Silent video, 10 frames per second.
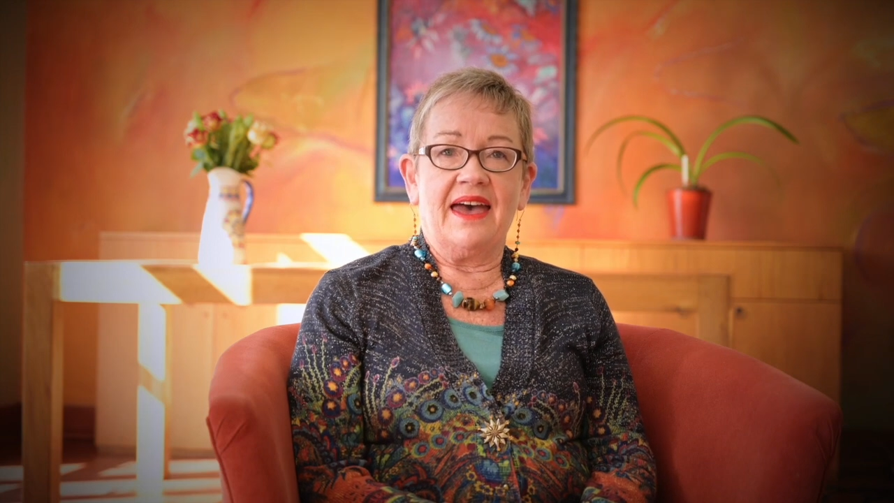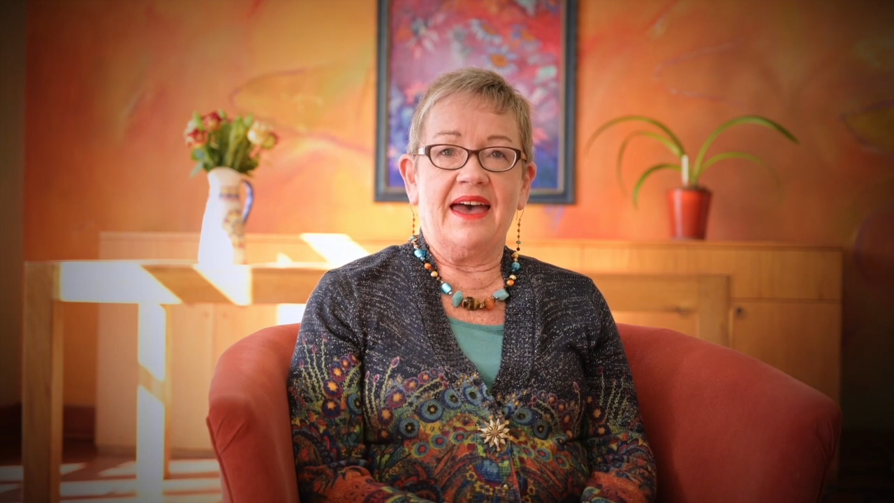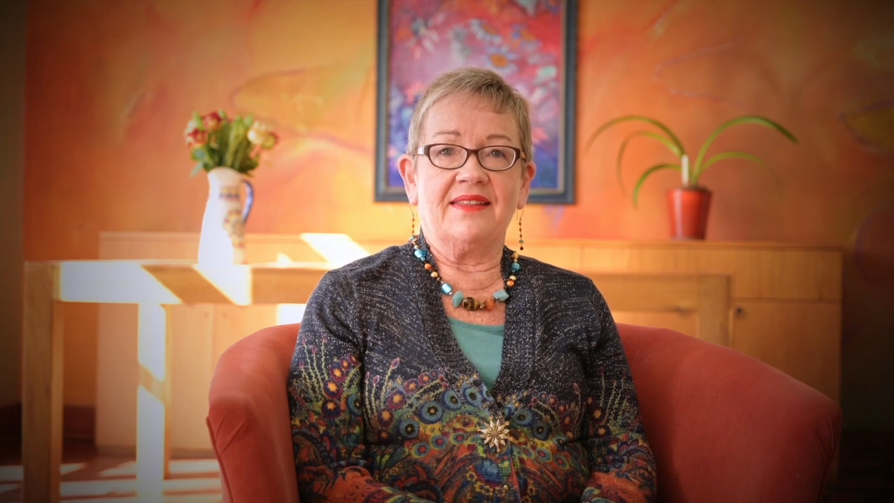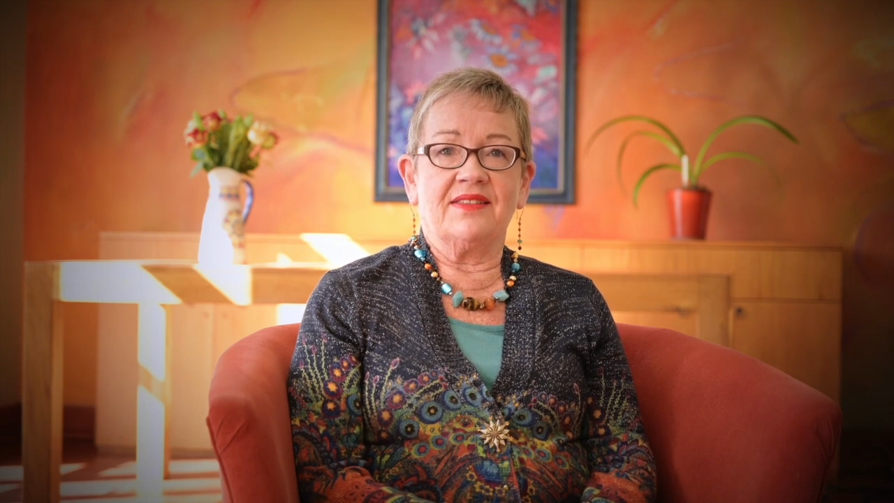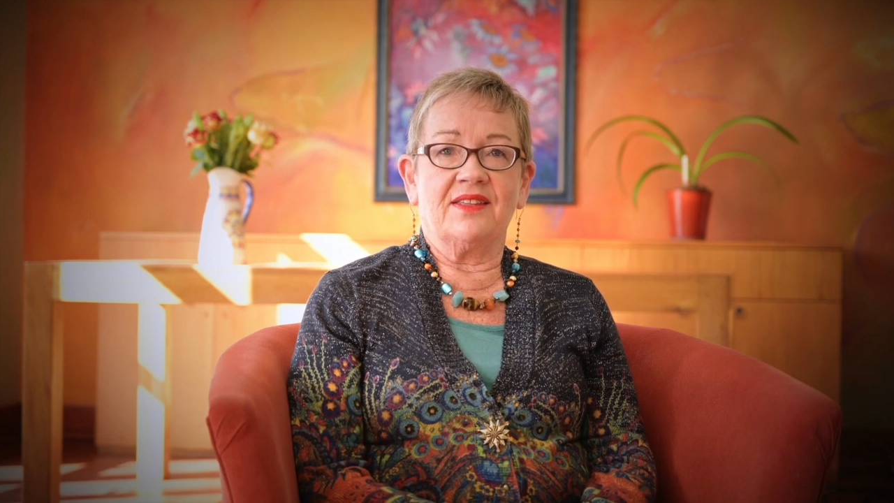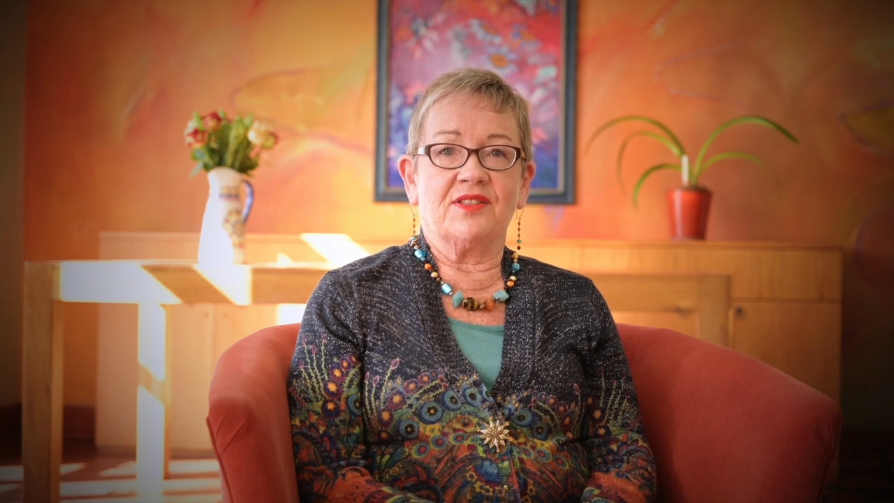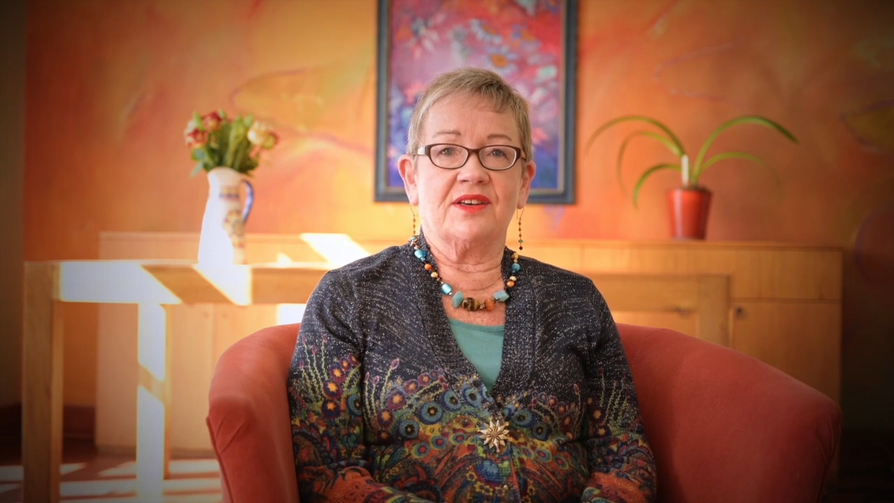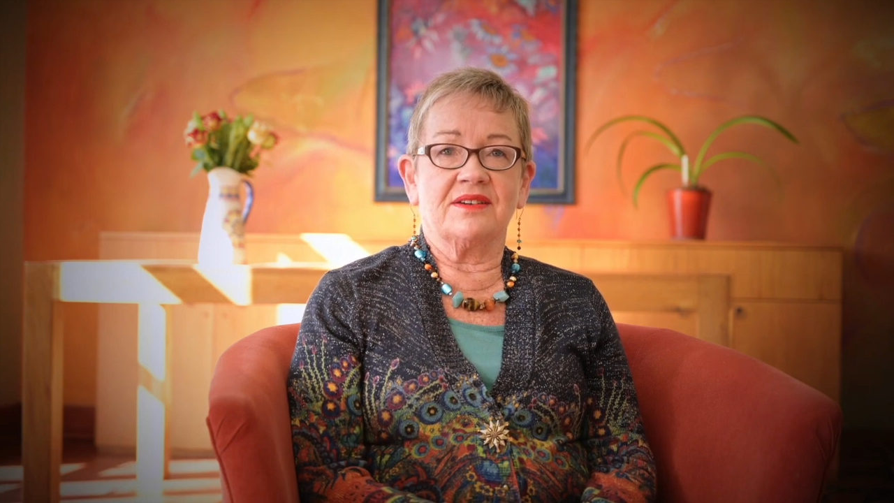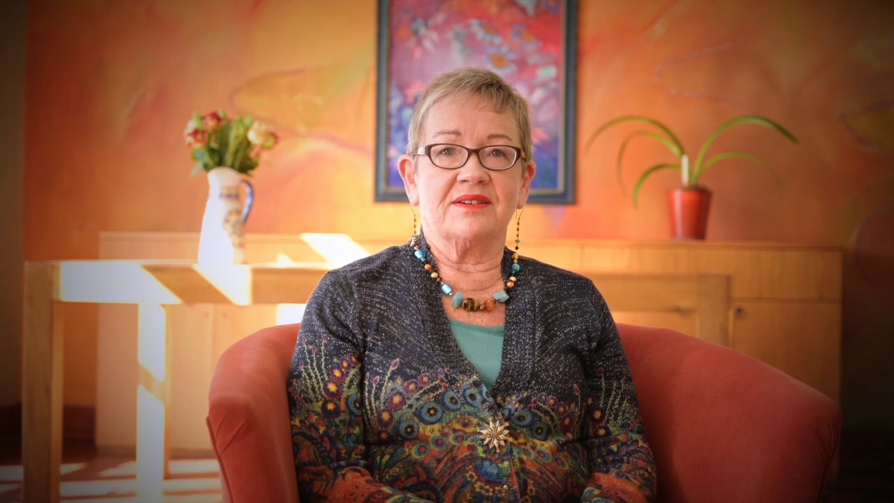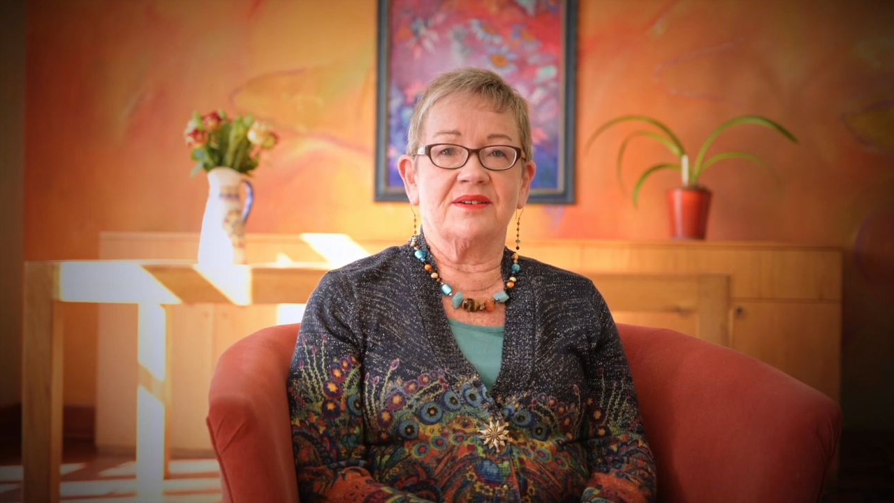and that
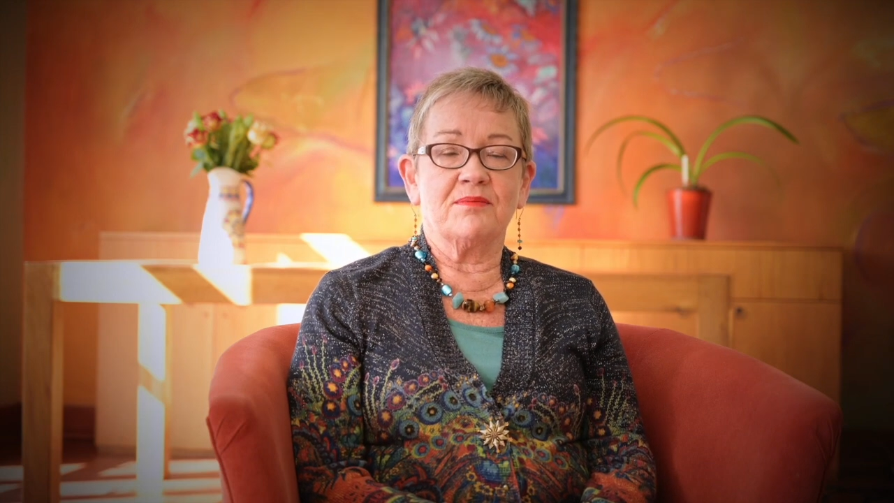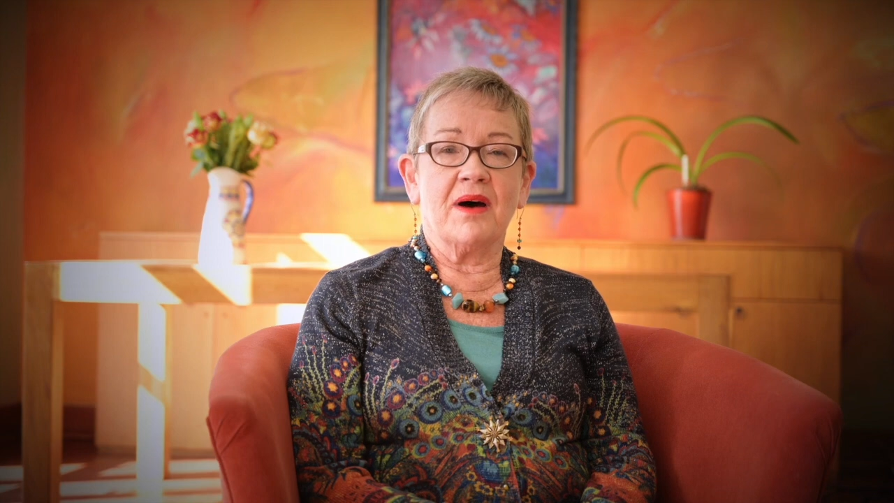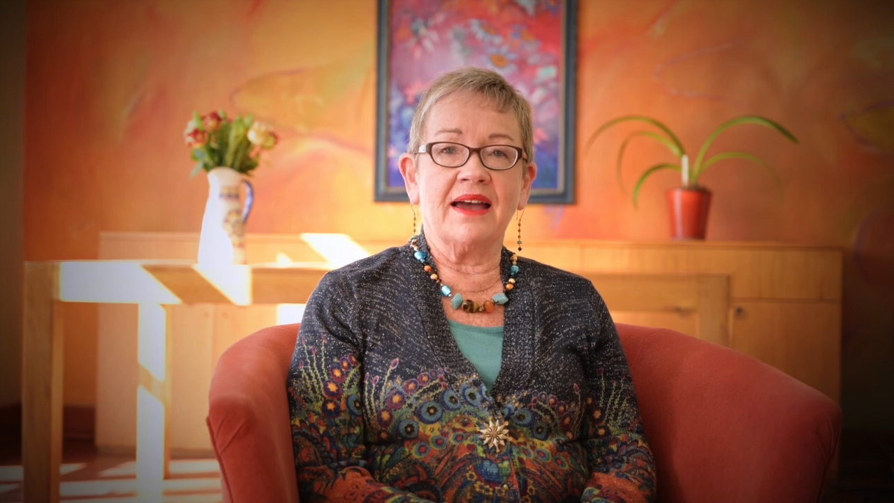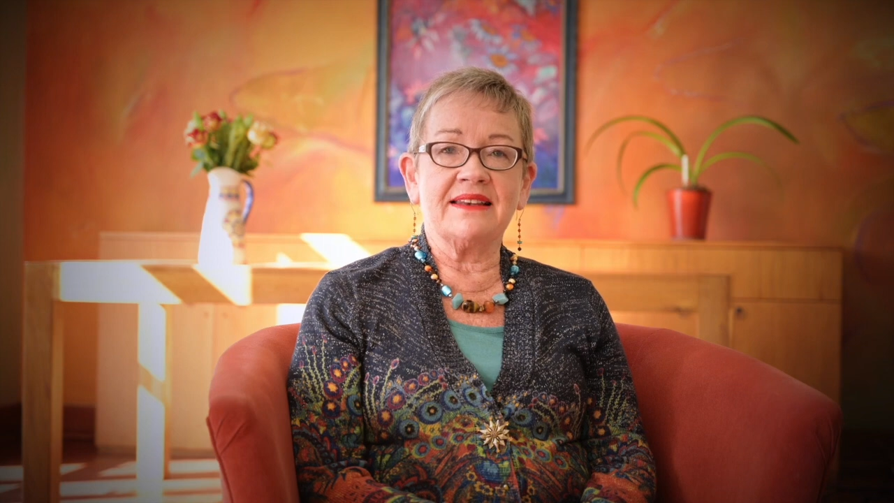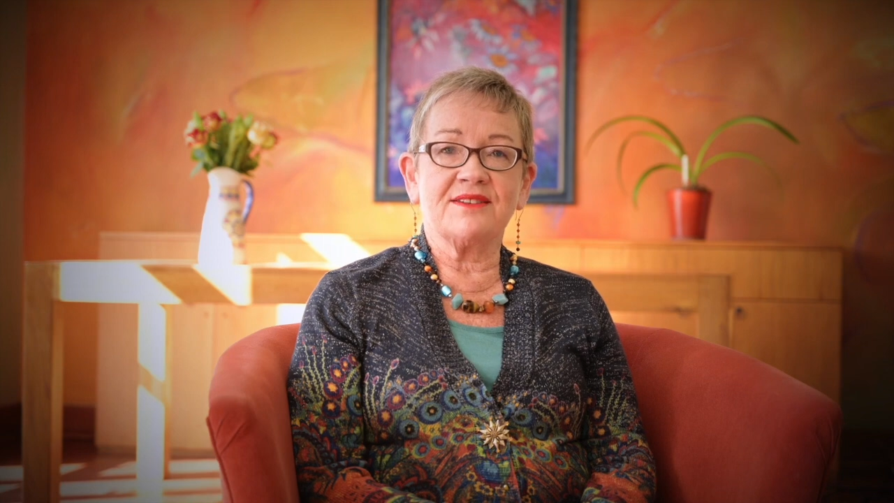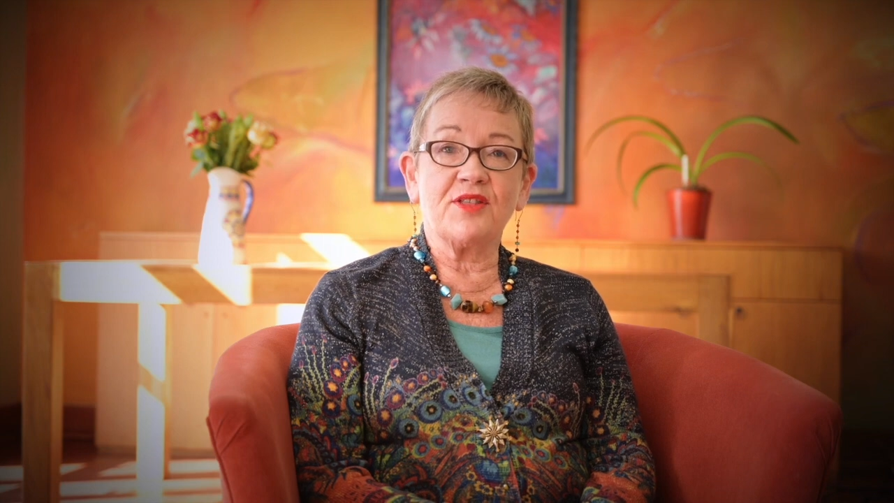the mind